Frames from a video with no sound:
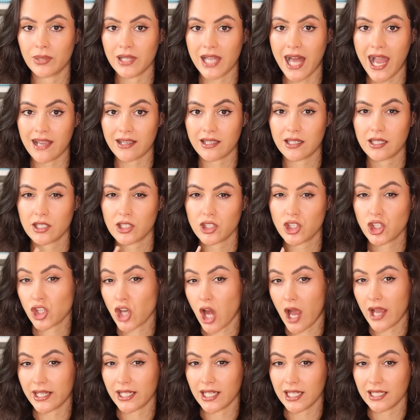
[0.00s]
black
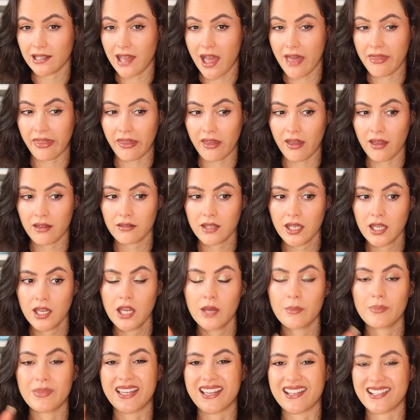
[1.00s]
shiny leather,
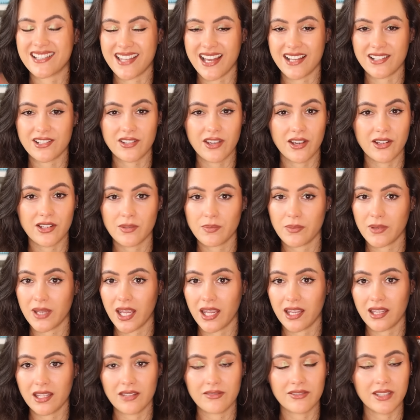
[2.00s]
because that's going to
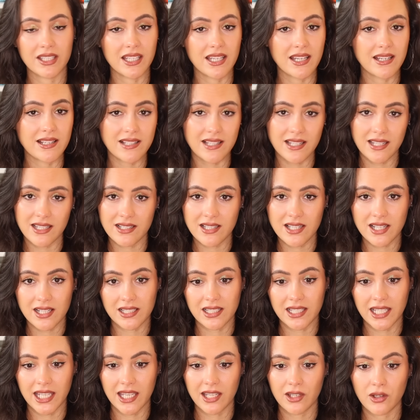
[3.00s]
be even easier to
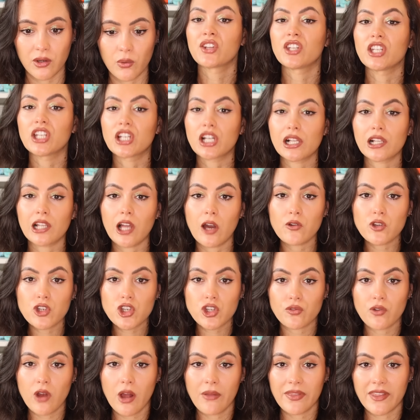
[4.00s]
clean. The
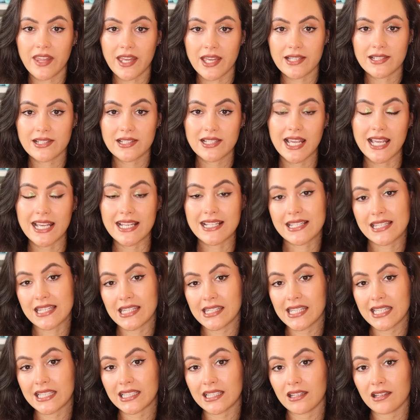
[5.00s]
closure on this is
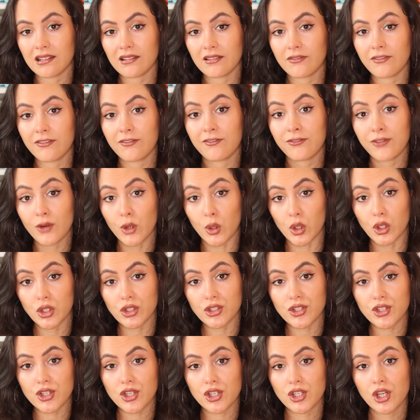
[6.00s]
the little
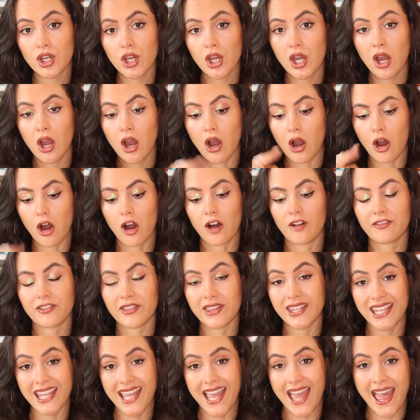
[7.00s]
foot of
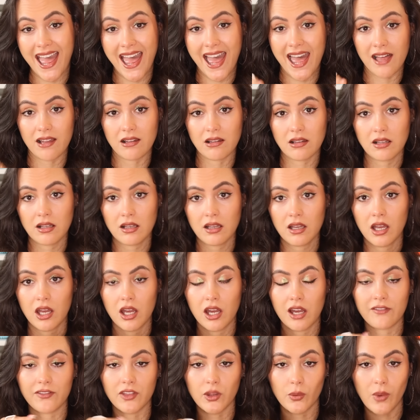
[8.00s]
the L
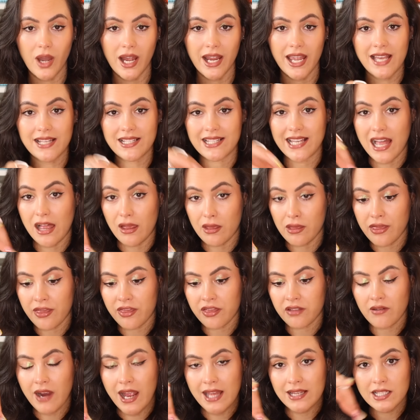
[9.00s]
of the YSL
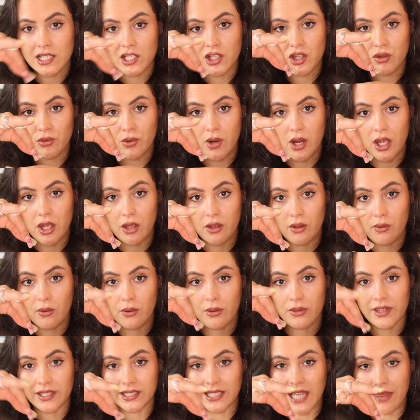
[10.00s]
threads
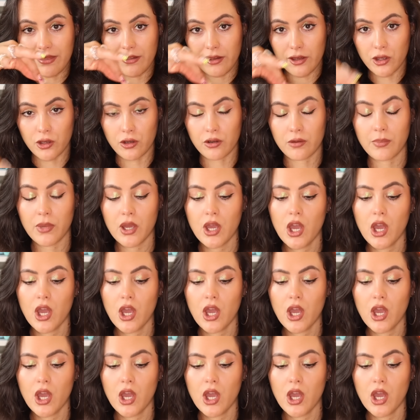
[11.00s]
through the leather hoop,